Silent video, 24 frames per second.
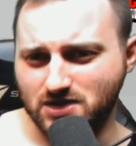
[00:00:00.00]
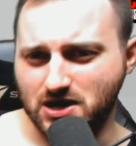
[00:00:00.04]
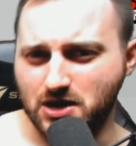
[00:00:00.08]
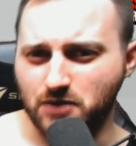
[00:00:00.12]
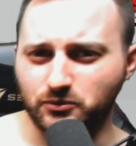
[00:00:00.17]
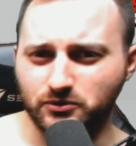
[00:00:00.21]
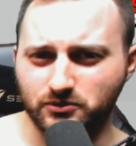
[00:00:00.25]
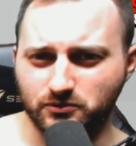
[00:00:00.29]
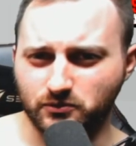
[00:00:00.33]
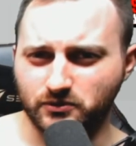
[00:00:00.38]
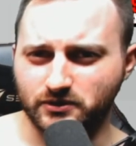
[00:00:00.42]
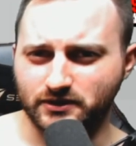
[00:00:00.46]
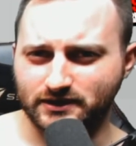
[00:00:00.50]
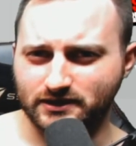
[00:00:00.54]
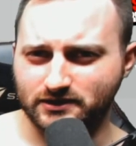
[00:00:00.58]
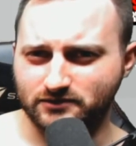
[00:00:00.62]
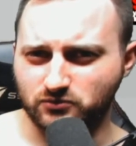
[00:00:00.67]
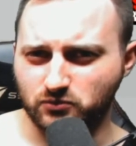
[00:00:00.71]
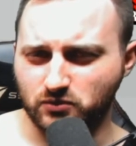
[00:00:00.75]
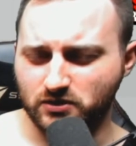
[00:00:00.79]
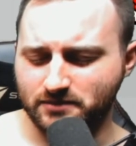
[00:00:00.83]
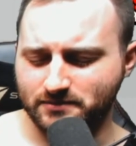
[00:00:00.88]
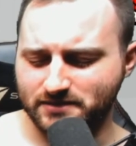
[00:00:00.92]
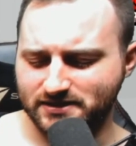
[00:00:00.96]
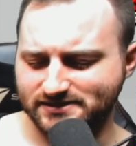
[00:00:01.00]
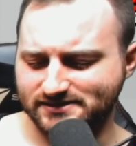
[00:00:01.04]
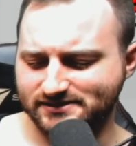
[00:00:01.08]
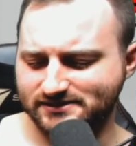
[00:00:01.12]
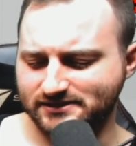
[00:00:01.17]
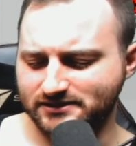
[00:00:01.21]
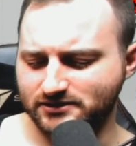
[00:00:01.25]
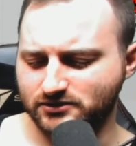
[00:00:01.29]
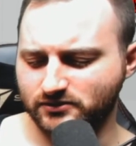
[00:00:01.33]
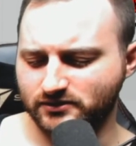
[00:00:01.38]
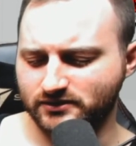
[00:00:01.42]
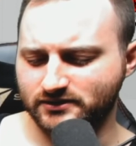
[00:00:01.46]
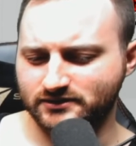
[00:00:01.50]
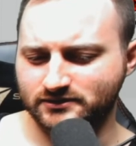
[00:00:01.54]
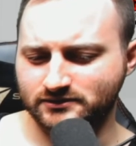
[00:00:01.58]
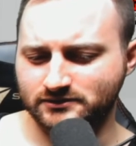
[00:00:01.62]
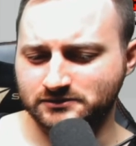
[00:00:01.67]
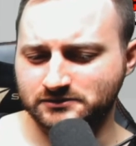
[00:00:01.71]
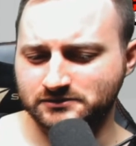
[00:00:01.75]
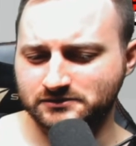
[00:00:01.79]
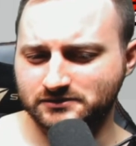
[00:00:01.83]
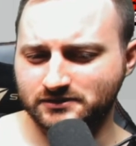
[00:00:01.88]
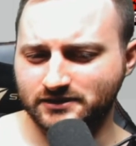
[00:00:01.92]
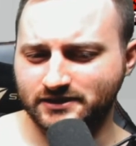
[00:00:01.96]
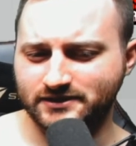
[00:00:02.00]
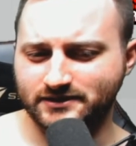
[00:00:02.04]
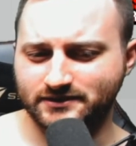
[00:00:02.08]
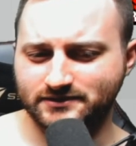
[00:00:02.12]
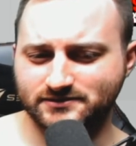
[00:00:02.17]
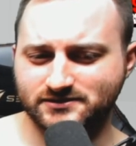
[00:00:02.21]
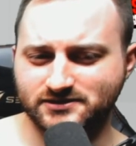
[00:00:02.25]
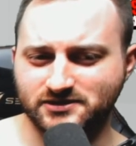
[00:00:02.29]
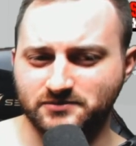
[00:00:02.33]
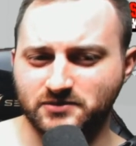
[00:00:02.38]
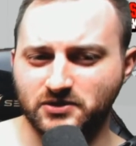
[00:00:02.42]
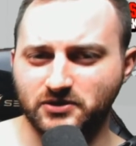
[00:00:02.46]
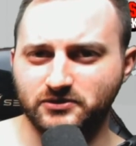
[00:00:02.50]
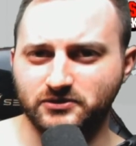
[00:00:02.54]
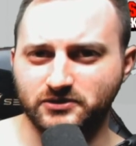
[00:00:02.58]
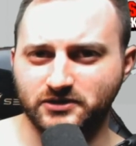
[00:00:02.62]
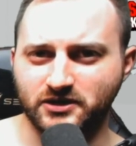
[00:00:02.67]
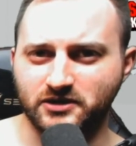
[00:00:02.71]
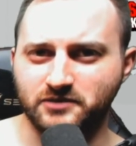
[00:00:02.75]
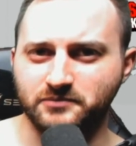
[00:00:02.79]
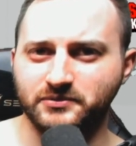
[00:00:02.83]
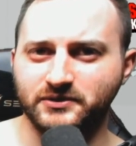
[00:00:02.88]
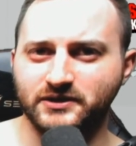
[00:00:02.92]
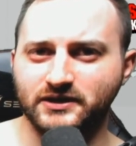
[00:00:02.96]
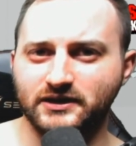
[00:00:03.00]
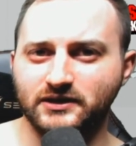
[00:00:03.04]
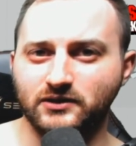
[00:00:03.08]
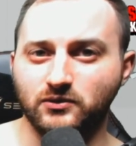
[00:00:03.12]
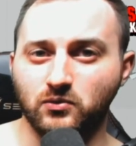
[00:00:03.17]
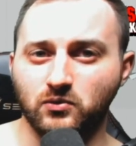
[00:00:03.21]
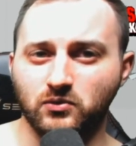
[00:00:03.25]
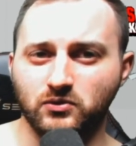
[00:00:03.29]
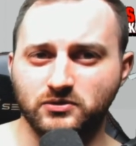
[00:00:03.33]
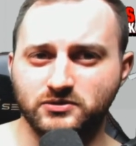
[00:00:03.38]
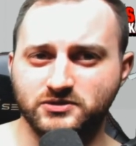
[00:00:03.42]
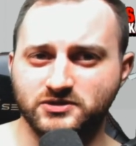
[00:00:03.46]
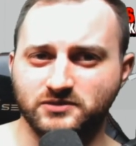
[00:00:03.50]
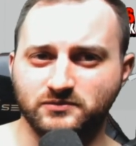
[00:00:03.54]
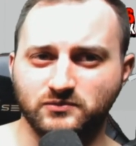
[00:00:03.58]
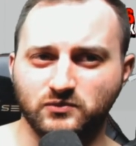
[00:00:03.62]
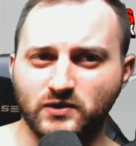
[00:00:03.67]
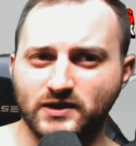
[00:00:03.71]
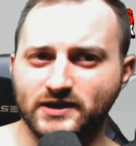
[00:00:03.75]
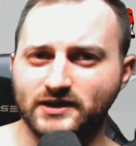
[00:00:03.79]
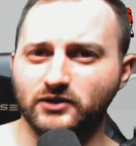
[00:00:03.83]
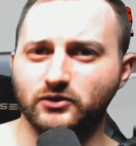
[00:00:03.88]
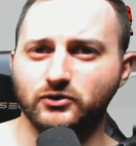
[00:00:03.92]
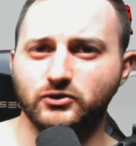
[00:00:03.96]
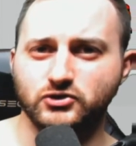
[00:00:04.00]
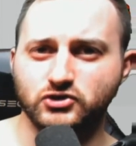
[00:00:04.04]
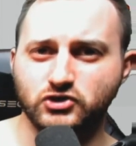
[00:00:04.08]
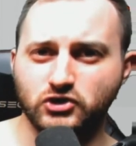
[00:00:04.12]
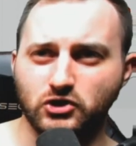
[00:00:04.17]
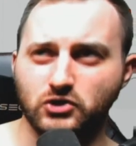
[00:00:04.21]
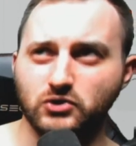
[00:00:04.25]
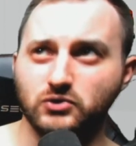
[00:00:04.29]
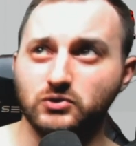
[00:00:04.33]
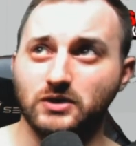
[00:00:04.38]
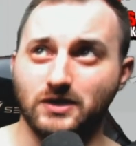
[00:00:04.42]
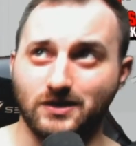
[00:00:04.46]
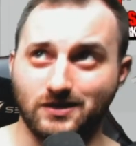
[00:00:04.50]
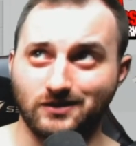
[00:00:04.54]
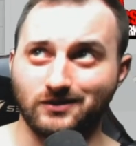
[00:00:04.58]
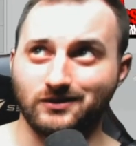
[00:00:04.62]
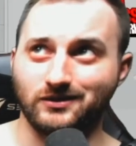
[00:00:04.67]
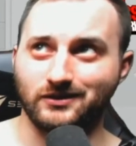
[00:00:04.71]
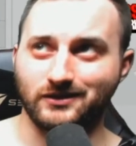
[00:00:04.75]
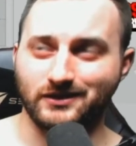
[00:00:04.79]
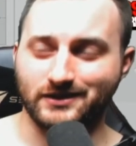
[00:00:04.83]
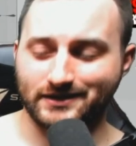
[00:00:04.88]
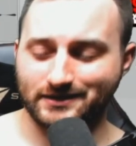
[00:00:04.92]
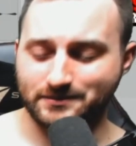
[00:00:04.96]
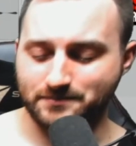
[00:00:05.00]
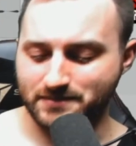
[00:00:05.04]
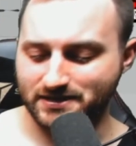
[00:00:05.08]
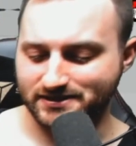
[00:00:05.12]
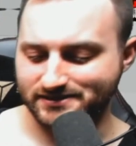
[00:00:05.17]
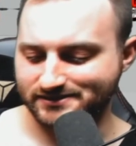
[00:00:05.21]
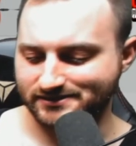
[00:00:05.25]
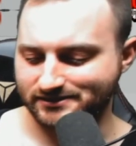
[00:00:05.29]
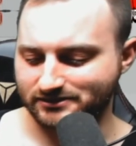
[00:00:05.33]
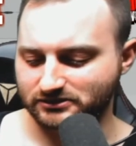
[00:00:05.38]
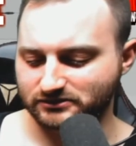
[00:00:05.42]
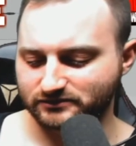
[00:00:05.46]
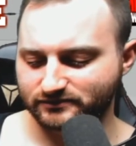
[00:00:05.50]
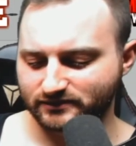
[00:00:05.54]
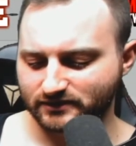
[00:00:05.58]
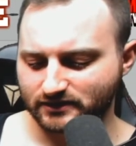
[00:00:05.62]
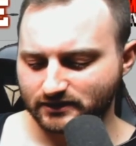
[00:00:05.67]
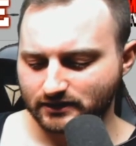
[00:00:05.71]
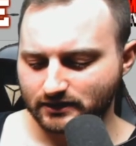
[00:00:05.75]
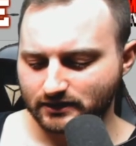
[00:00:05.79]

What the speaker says: I wouldn't want to give away my secret and like some other company or some regular Joe like myself